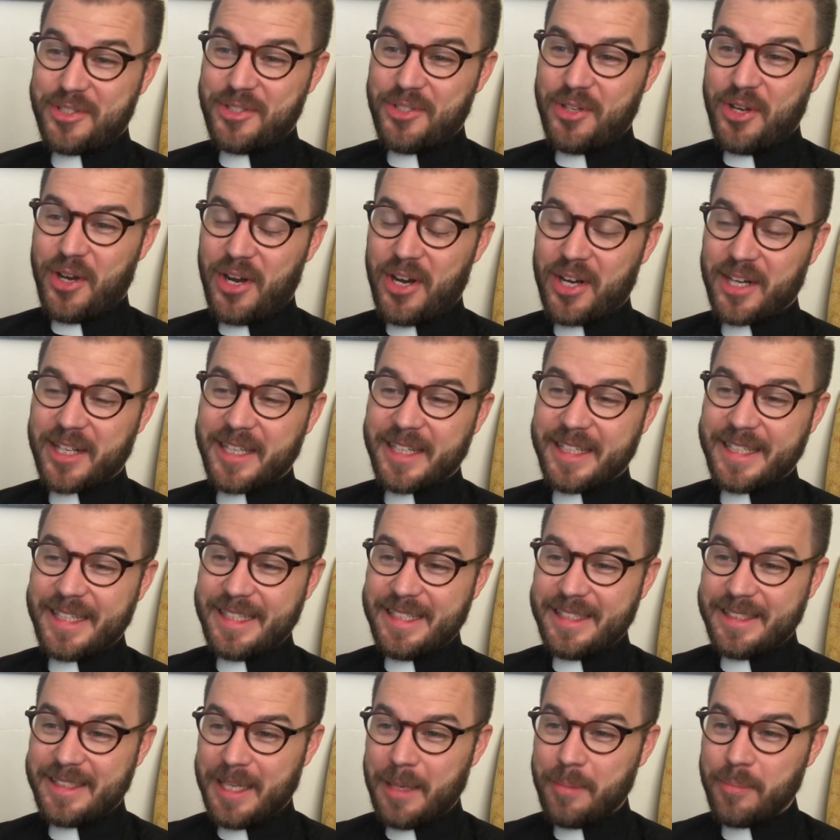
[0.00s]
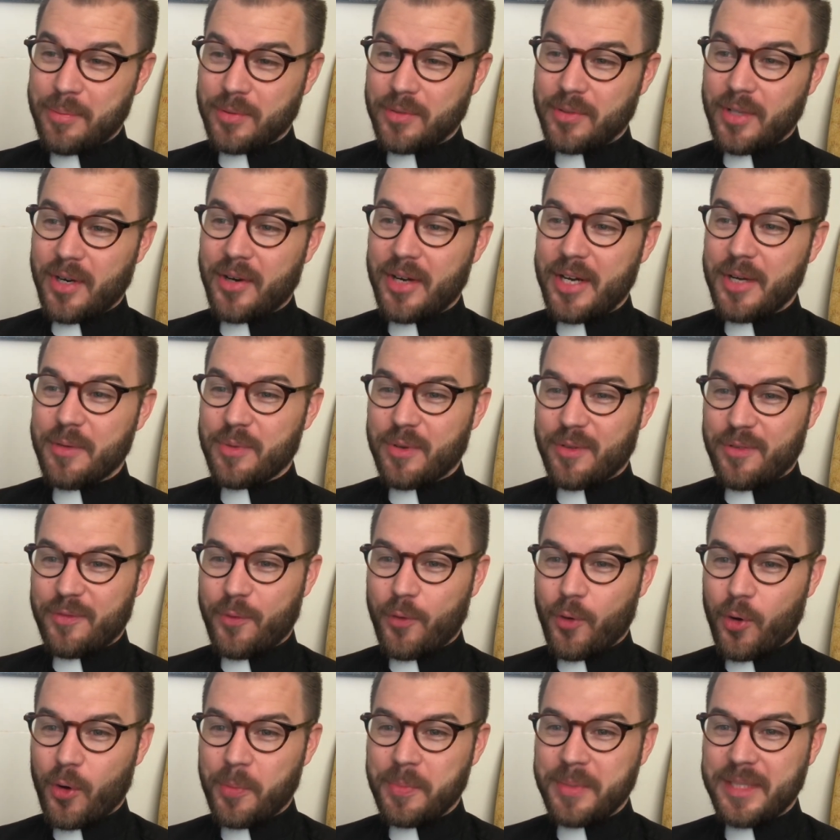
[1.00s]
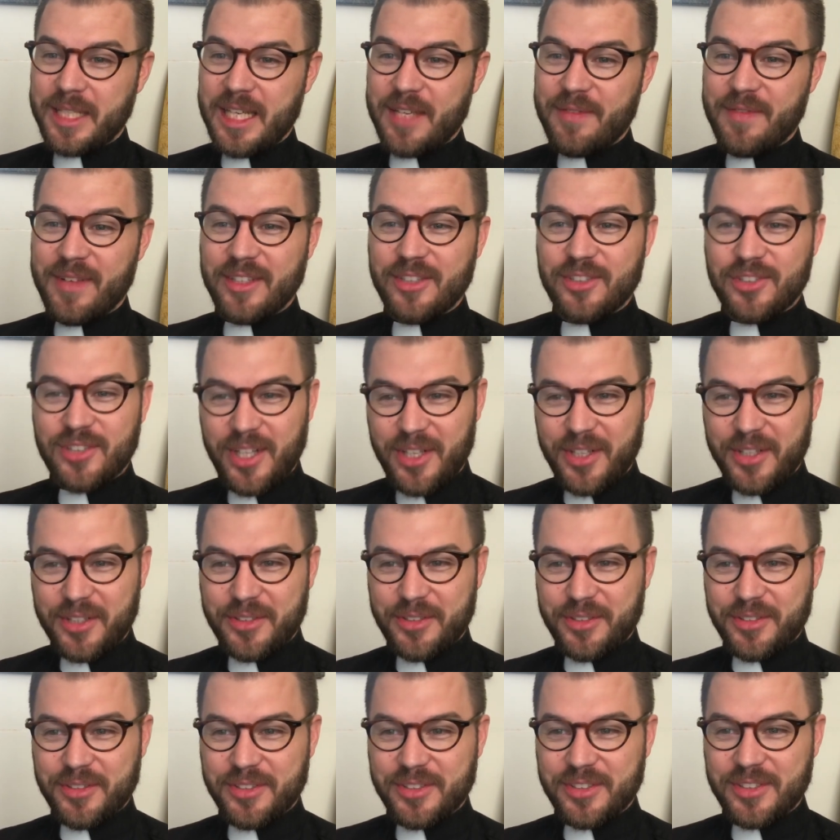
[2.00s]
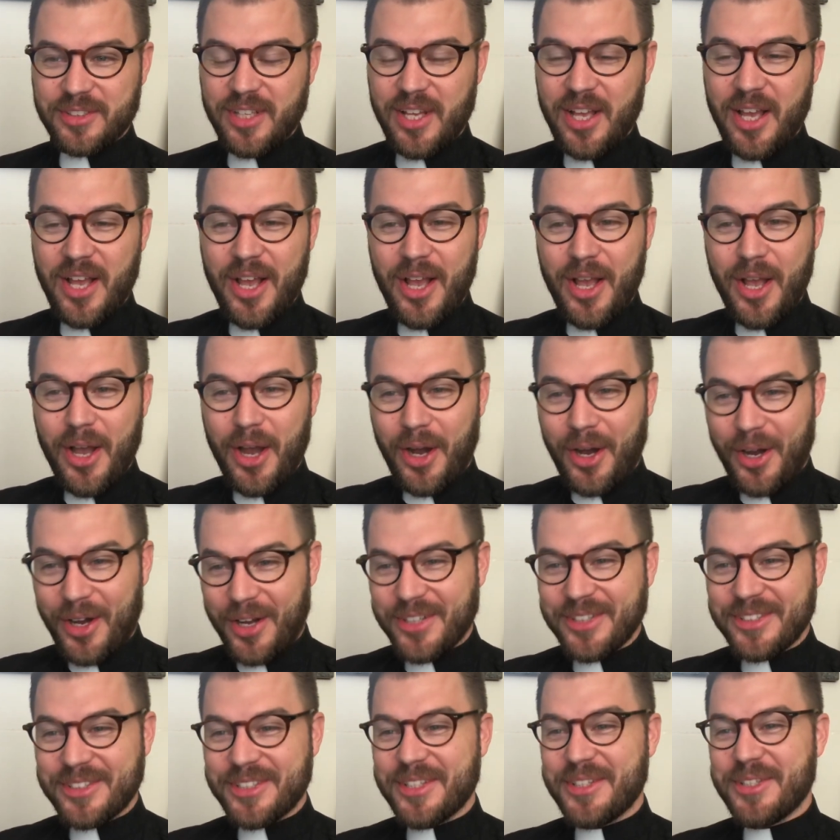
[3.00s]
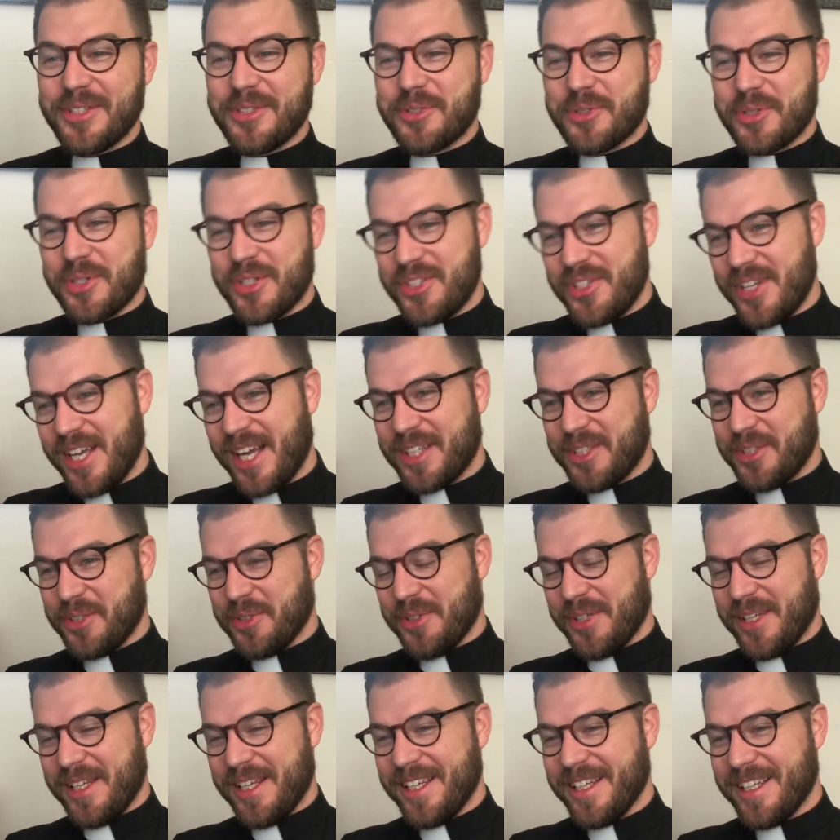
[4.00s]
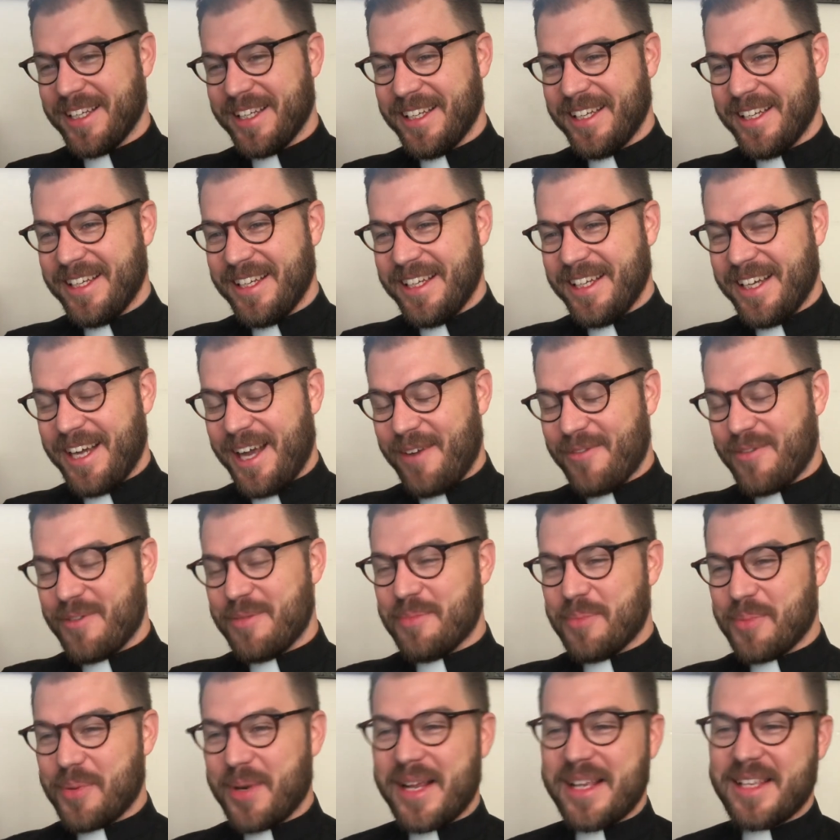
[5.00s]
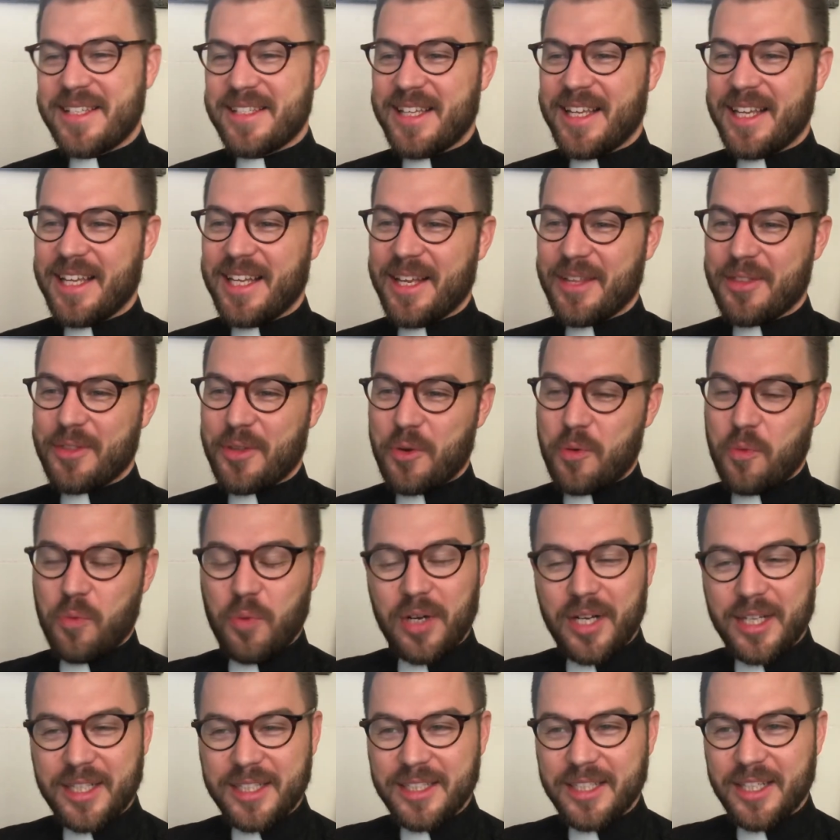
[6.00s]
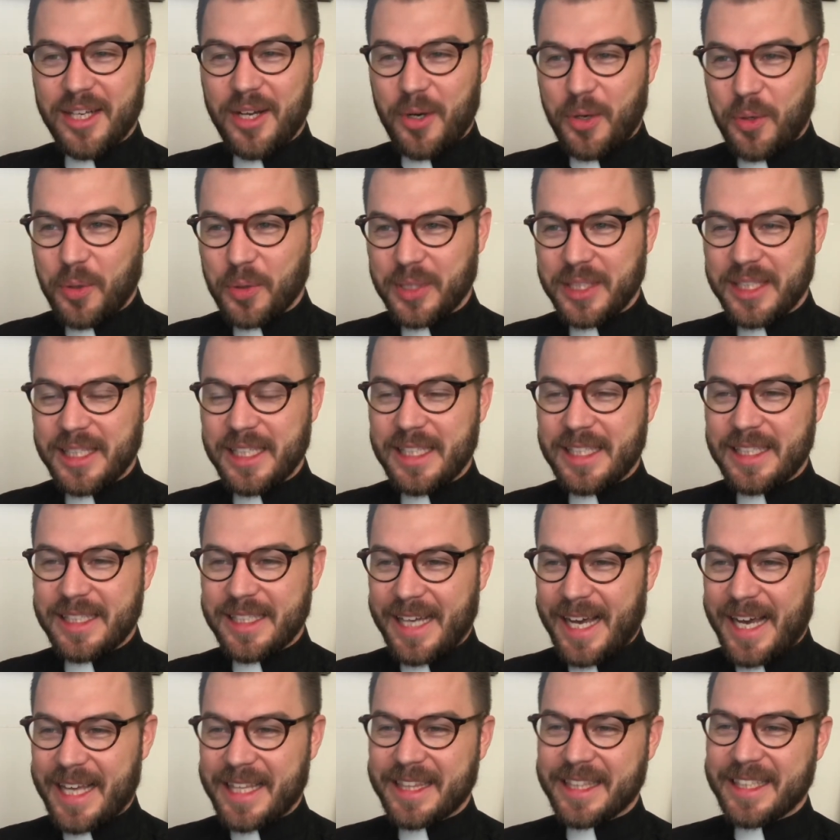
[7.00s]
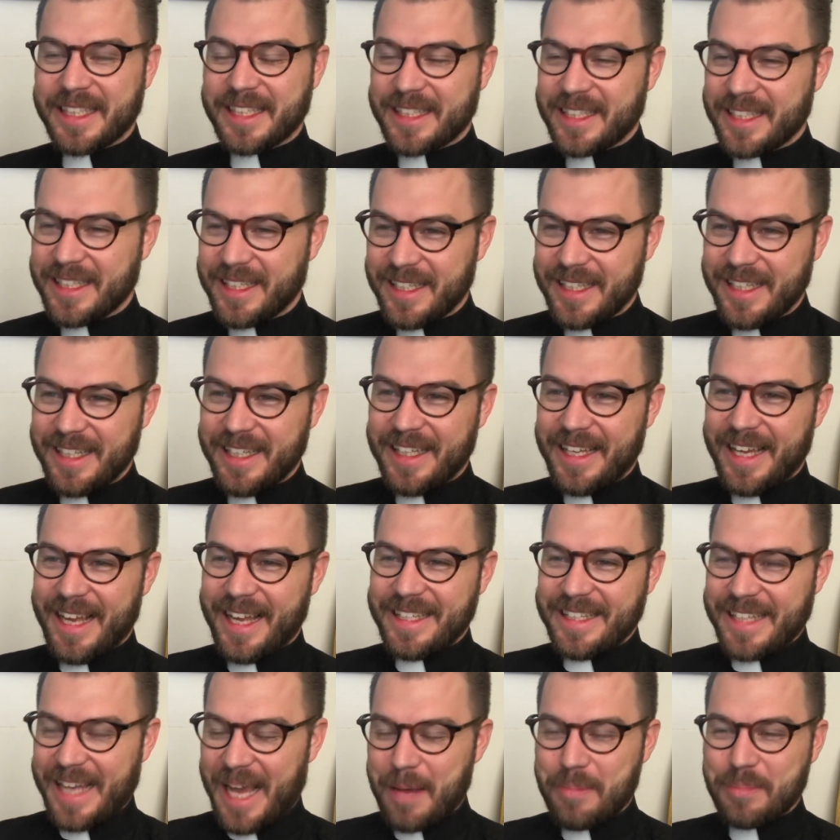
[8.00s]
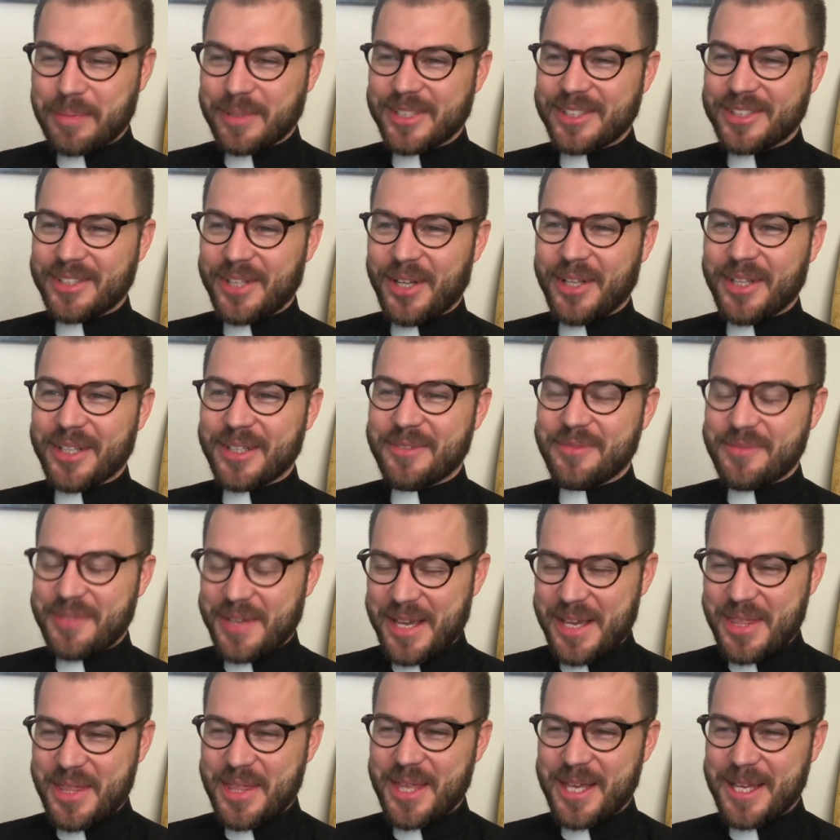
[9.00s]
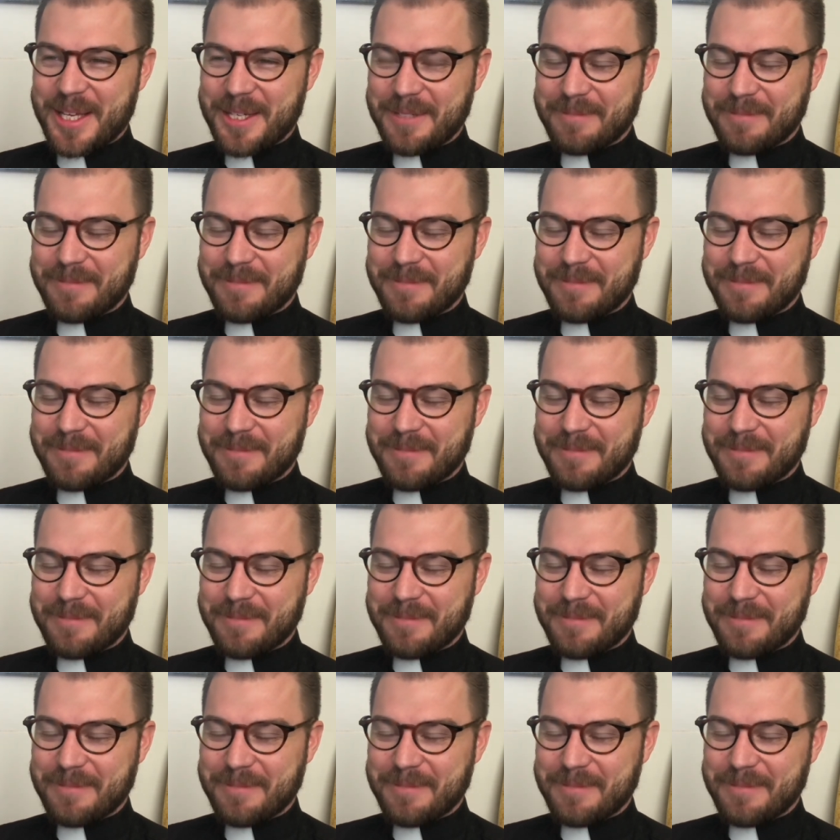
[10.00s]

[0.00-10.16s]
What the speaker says: knock contemporary Reformed evangelicals onto the trajectory of embracing the one holy Catholic and apostolic faith.